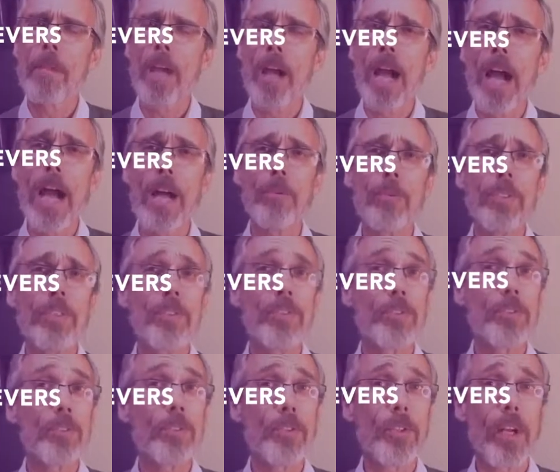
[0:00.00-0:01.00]
Are you
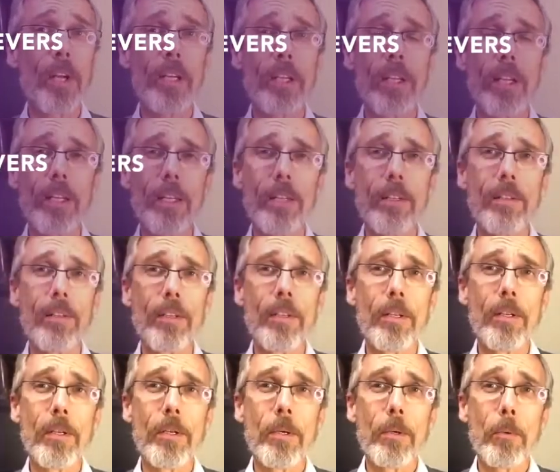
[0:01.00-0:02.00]
struggling
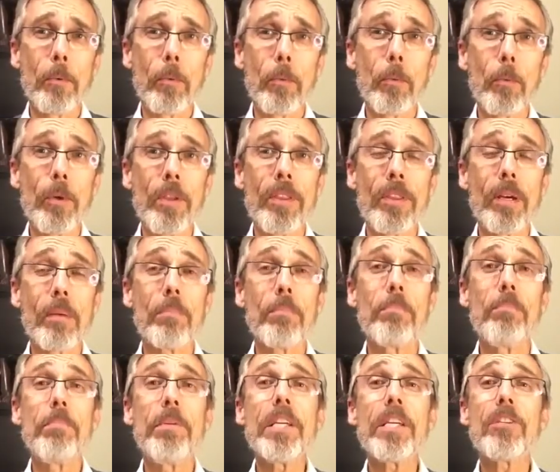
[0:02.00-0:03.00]
with a
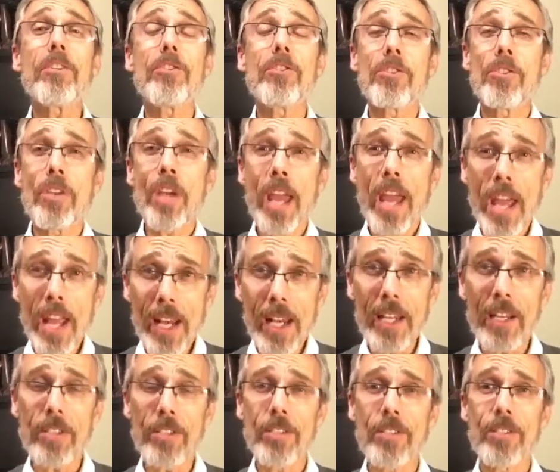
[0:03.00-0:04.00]
big
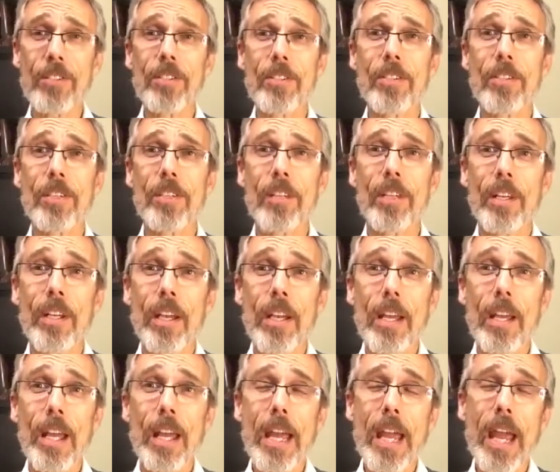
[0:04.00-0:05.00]
challenge
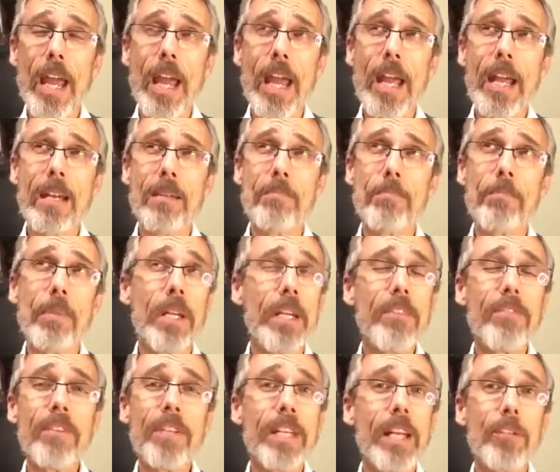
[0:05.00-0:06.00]
and
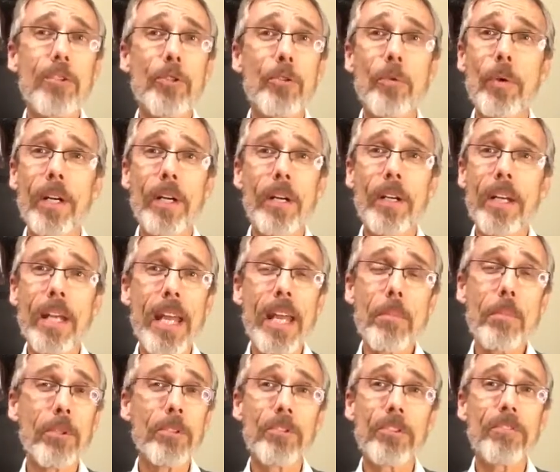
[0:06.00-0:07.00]
believing that you are
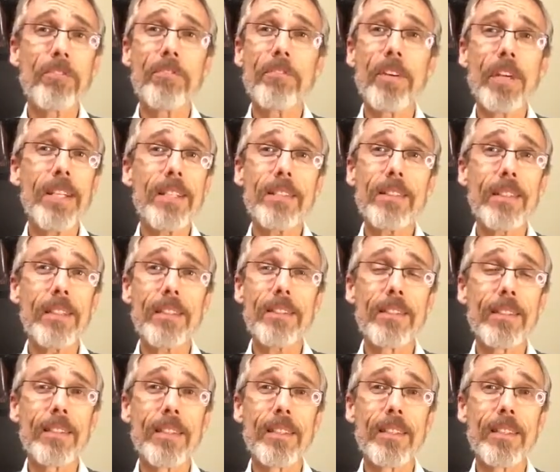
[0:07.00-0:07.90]
unable to face it?